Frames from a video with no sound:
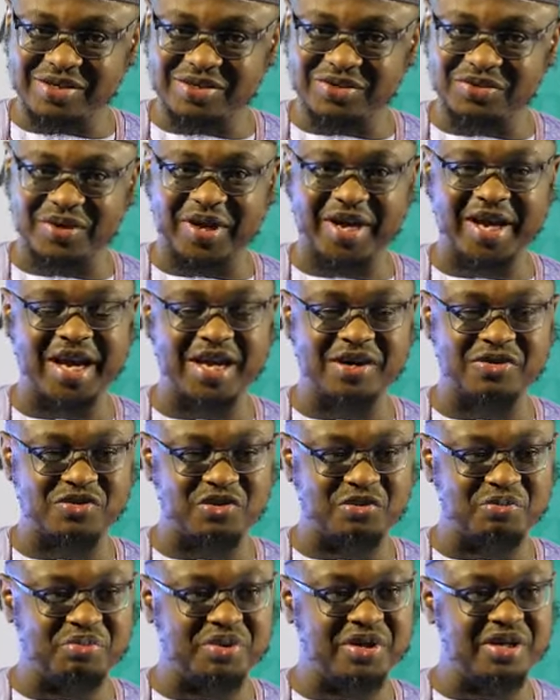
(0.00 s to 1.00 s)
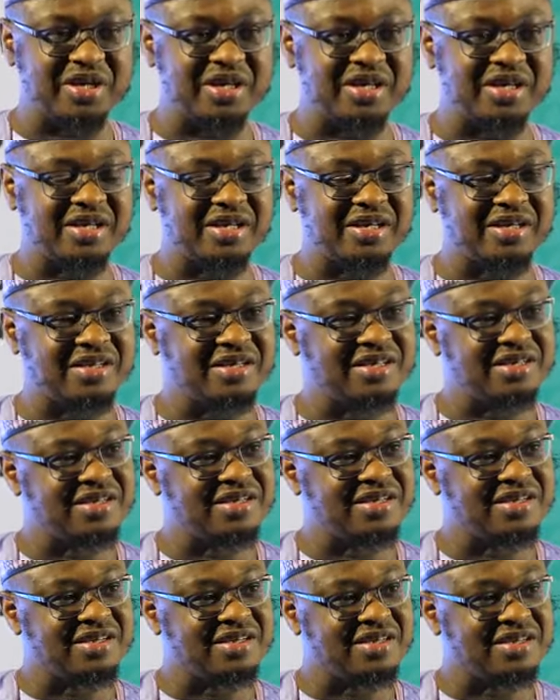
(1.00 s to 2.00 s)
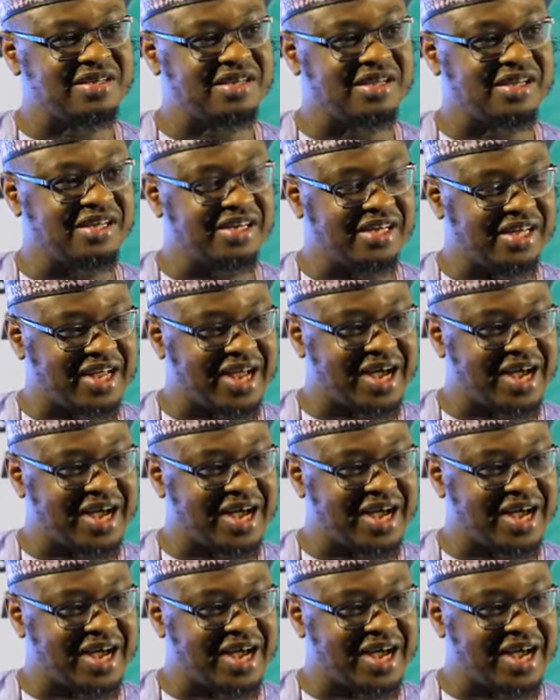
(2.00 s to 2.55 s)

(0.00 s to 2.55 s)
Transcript: So I had to be in the